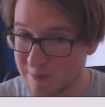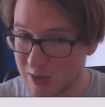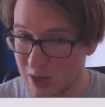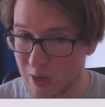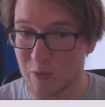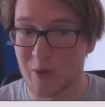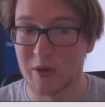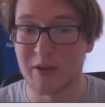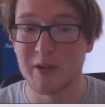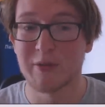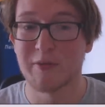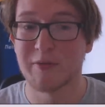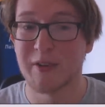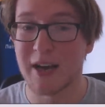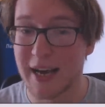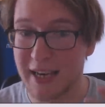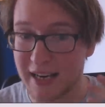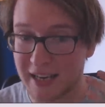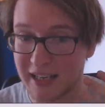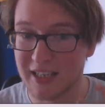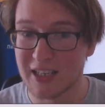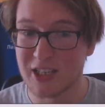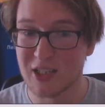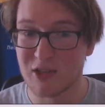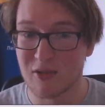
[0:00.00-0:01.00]
They won the
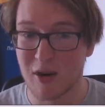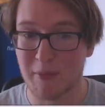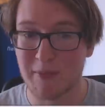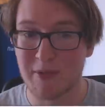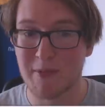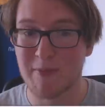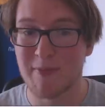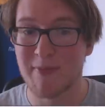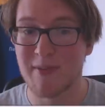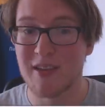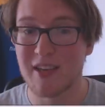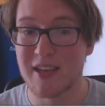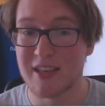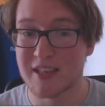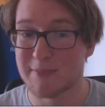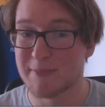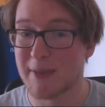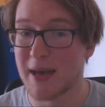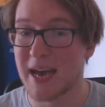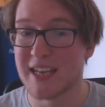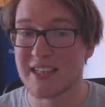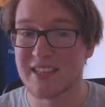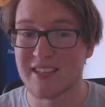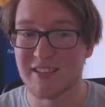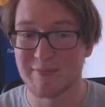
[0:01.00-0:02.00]
final. He dropped his
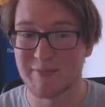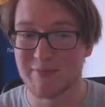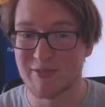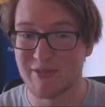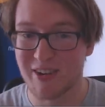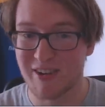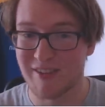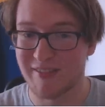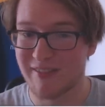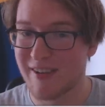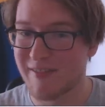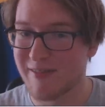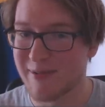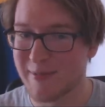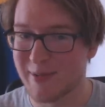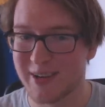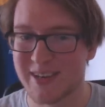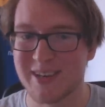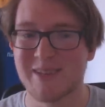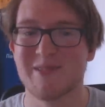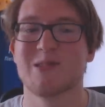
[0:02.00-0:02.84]
pants in front of everybody.